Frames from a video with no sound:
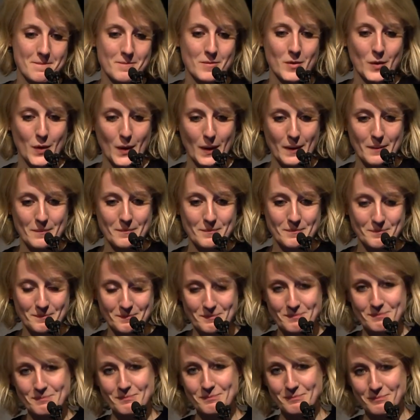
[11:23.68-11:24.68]
Okay.
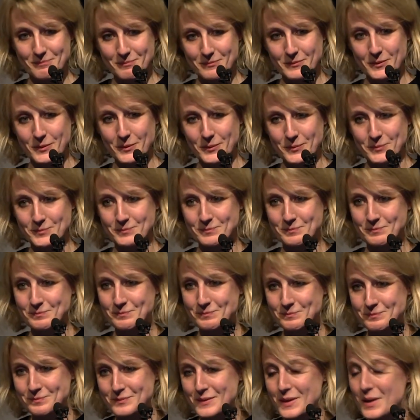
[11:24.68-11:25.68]
Cool.
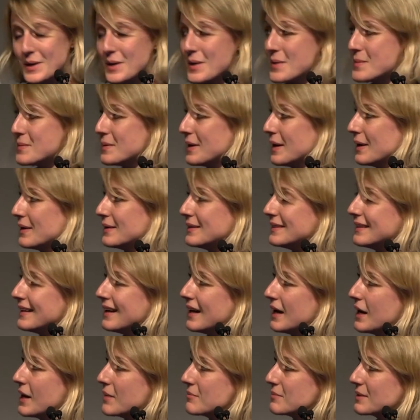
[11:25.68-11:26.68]
Well,
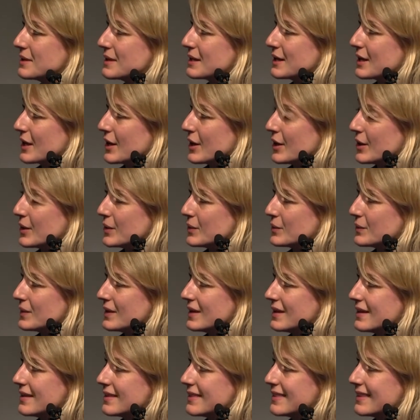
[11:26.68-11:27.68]
I'm going to go
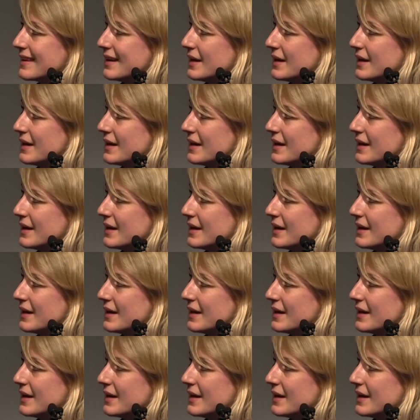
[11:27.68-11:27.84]
with.